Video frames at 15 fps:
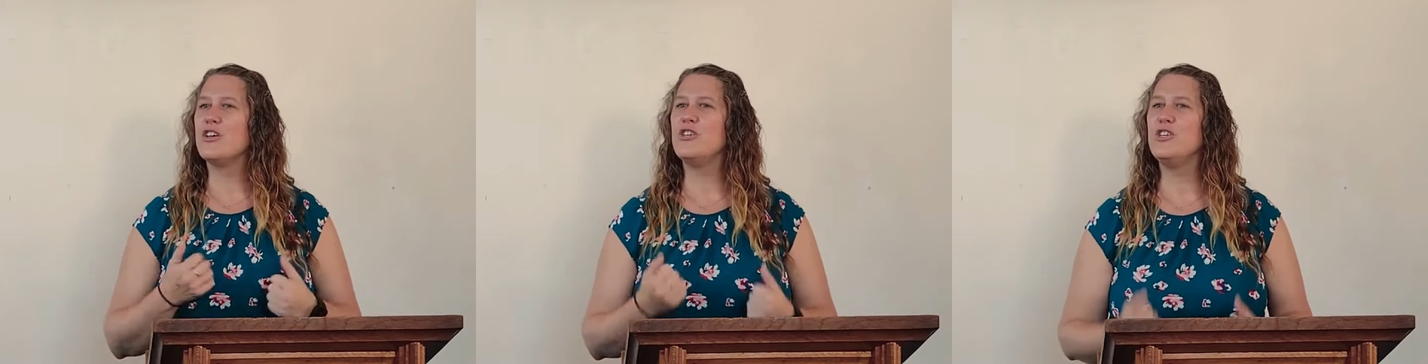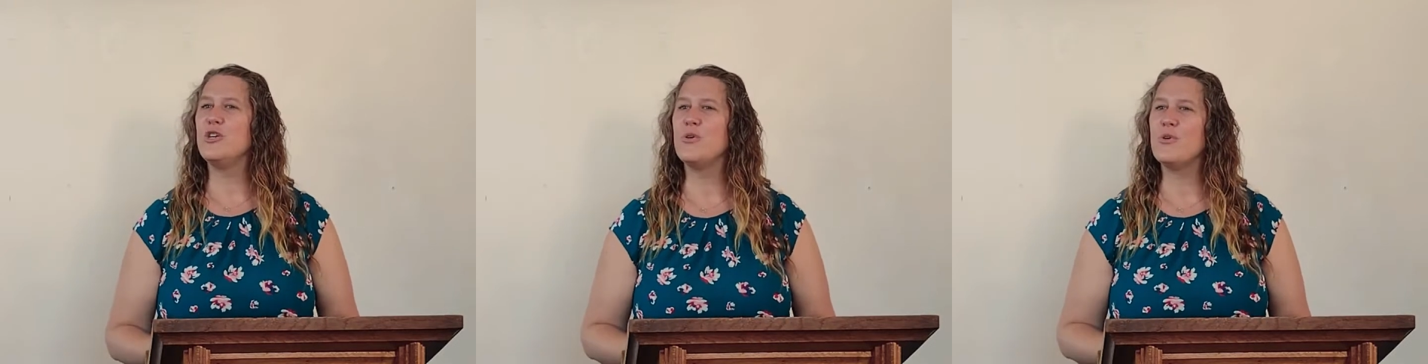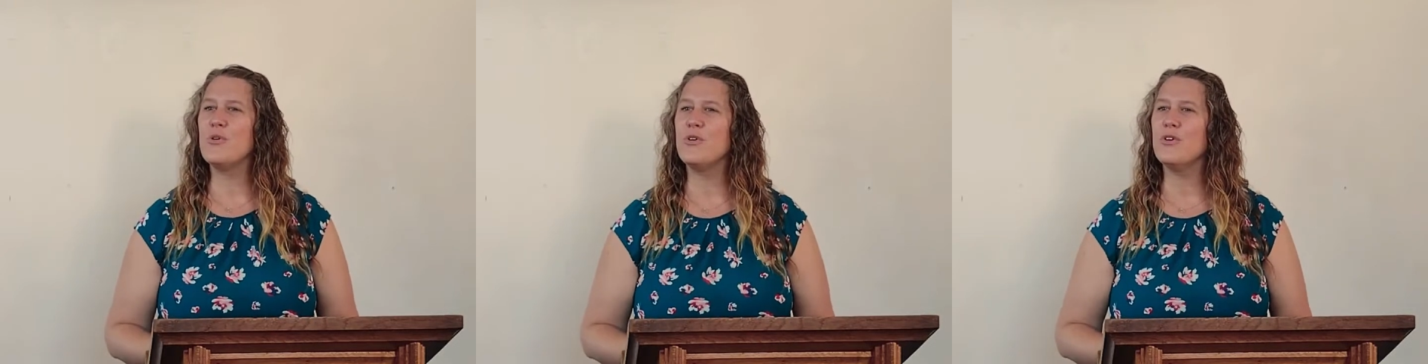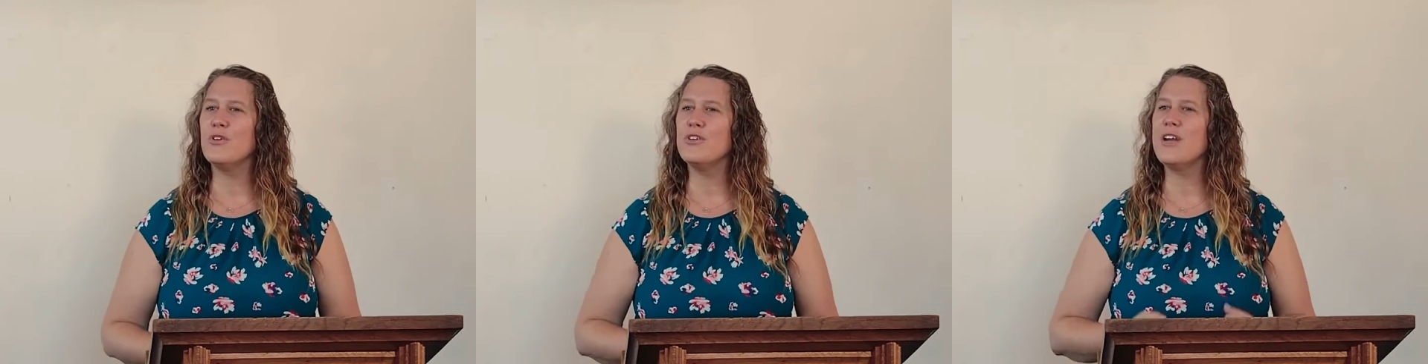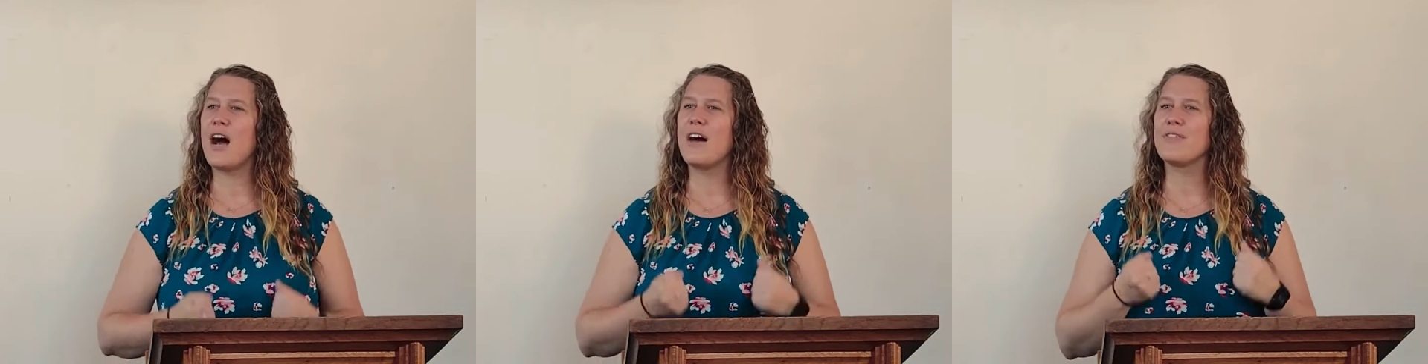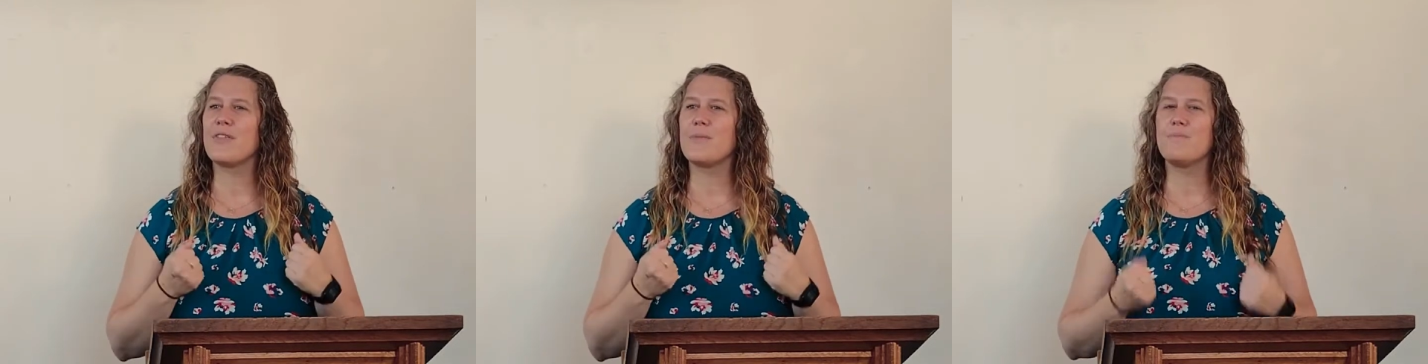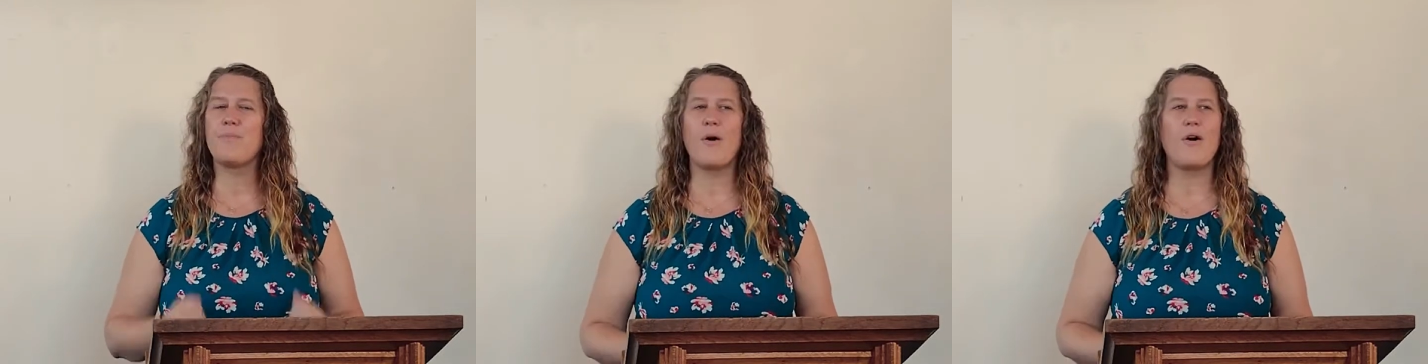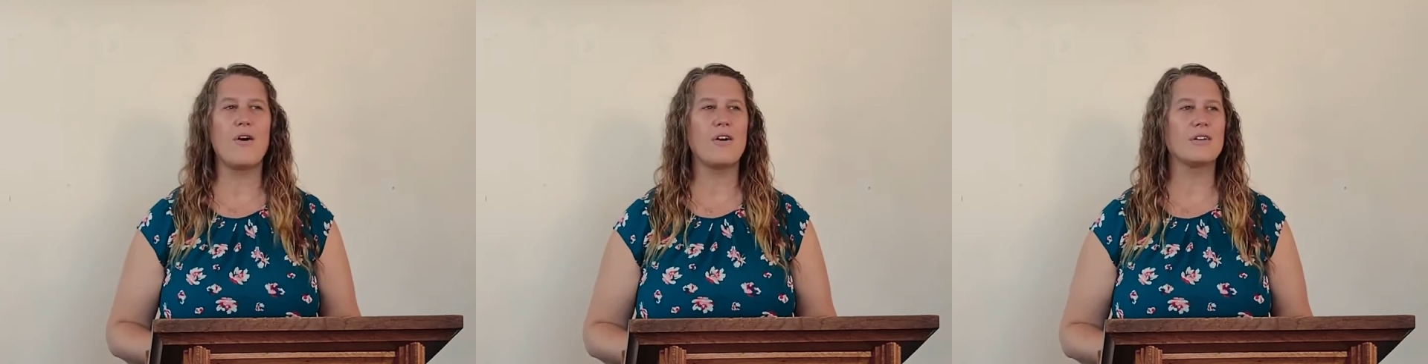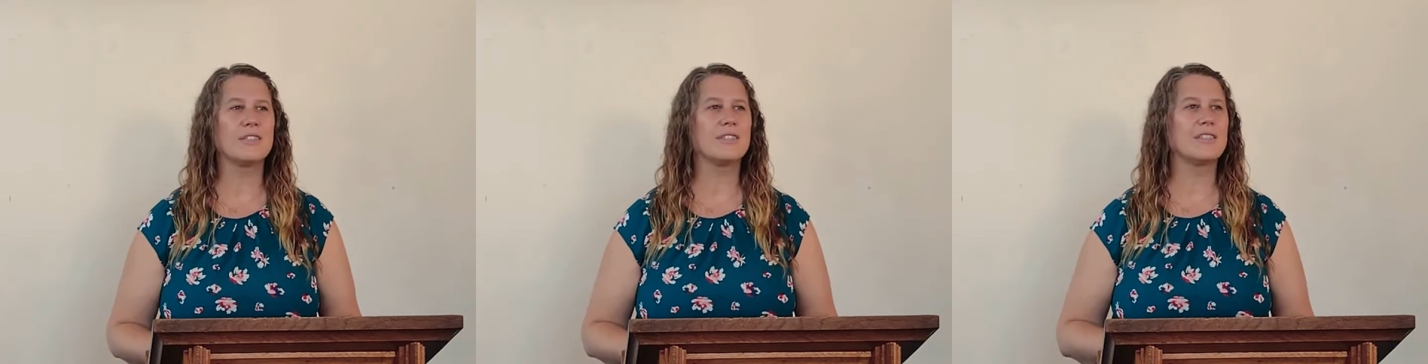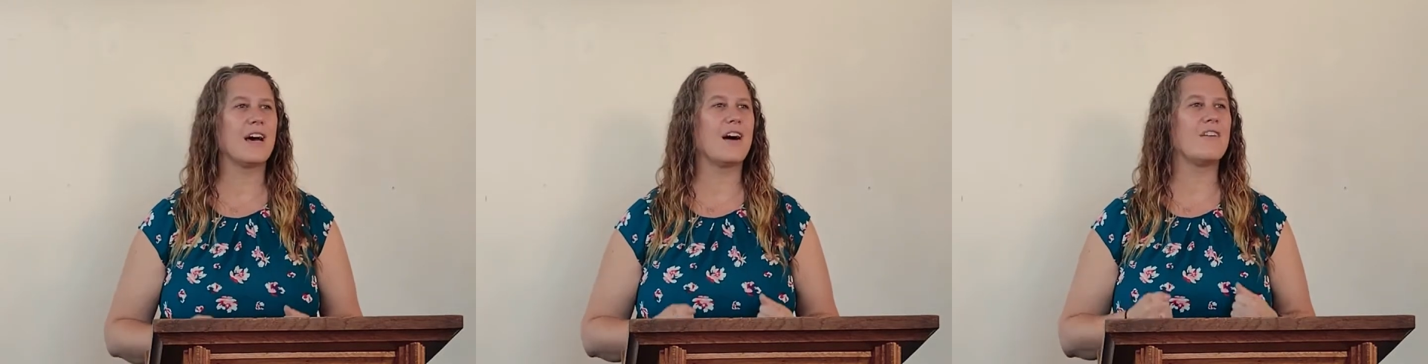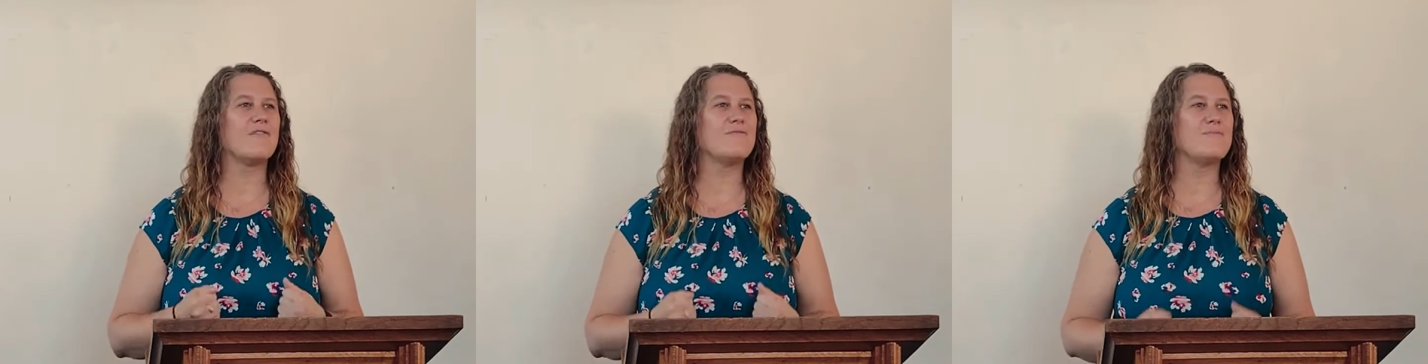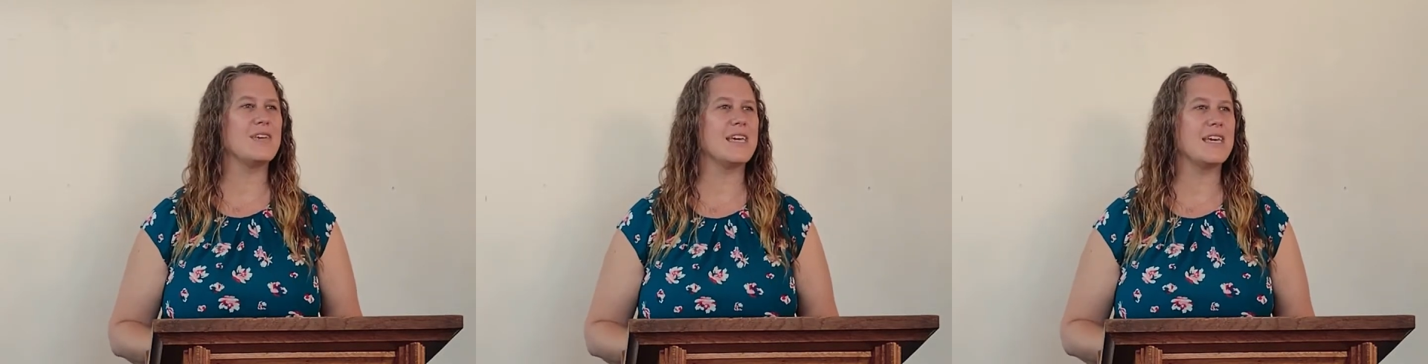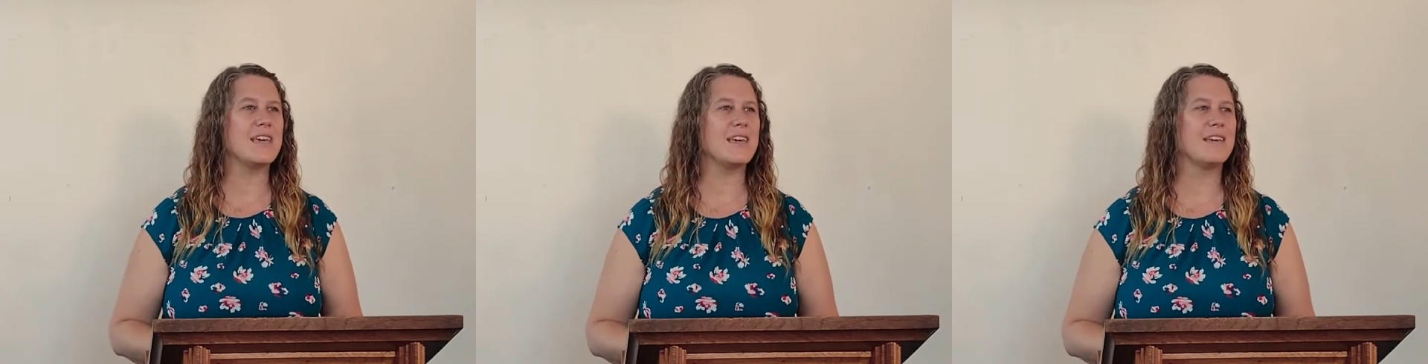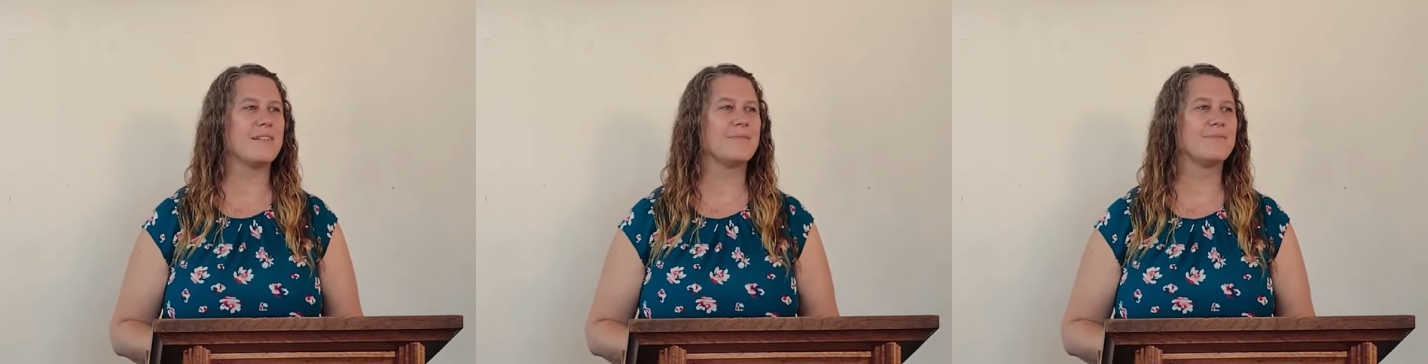you're not the boss of me.